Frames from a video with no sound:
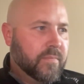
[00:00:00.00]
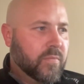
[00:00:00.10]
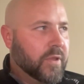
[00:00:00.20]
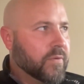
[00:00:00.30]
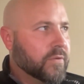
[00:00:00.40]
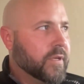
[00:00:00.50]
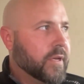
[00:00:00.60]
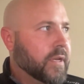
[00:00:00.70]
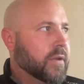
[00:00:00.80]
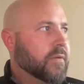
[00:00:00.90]
with
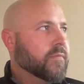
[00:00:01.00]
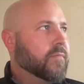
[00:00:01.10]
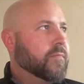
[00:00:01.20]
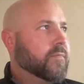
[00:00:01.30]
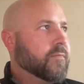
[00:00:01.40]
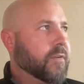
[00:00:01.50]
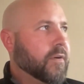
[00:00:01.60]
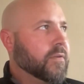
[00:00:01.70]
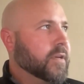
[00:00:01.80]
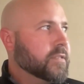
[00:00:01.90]
routine:
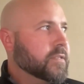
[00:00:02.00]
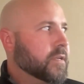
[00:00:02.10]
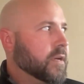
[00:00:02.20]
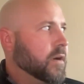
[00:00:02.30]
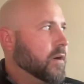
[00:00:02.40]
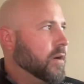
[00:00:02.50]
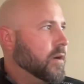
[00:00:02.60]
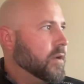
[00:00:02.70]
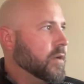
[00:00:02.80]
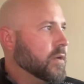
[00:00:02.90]
focus
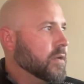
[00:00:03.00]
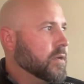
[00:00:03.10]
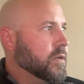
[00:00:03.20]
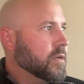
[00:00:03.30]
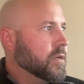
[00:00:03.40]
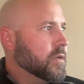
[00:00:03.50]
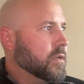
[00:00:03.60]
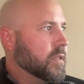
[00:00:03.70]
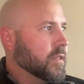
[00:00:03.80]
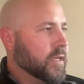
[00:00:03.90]
on
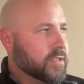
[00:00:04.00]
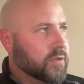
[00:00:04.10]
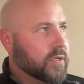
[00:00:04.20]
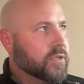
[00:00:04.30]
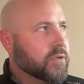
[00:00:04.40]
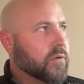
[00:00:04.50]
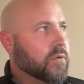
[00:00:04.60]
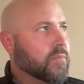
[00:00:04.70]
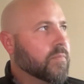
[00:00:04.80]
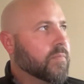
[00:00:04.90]
the things you
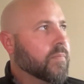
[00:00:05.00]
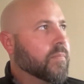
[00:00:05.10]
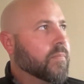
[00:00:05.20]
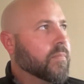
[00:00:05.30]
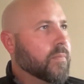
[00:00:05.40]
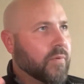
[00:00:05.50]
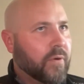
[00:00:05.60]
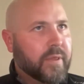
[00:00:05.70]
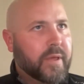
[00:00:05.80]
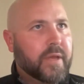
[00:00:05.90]
control,
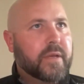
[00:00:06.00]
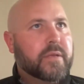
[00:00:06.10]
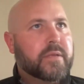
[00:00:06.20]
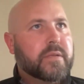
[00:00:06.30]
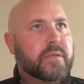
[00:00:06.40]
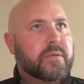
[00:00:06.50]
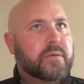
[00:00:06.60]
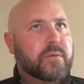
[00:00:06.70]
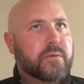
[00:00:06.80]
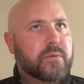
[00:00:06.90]
breathing,
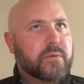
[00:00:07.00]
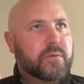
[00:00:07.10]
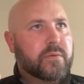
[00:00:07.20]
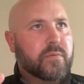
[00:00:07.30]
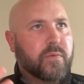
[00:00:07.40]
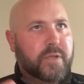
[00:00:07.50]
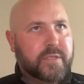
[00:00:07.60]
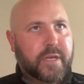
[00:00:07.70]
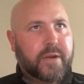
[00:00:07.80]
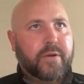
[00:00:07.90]

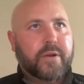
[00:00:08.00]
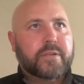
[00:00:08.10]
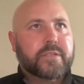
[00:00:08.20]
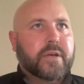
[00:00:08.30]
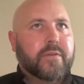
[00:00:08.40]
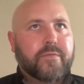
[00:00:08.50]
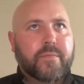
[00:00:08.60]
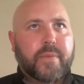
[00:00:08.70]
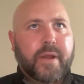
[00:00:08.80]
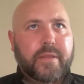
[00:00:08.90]
recentering yourself
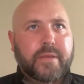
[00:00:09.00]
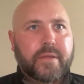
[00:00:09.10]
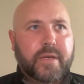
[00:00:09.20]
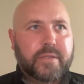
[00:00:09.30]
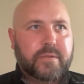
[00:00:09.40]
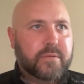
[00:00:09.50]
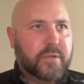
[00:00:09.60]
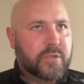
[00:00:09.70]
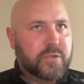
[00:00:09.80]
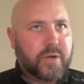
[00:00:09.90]
from anything that
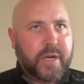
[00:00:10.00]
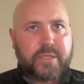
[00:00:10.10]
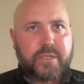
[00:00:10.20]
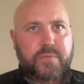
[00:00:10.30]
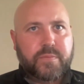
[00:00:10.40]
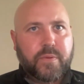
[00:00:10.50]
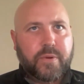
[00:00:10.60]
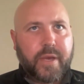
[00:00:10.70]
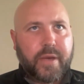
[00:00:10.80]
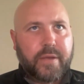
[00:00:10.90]
the distractions
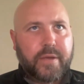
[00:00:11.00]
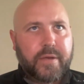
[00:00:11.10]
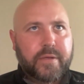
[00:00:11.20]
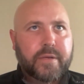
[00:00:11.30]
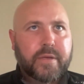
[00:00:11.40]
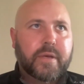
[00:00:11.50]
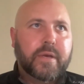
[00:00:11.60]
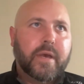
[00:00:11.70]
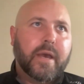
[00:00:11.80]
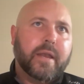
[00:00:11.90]
pulling at you,
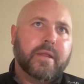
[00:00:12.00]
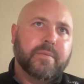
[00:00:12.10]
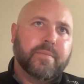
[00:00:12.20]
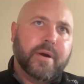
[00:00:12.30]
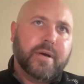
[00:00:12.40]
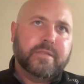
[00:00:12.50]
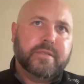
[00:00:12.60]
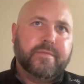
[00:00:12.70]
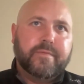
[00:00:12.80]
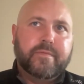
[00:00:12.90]
adding the
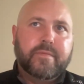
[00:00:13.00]
positive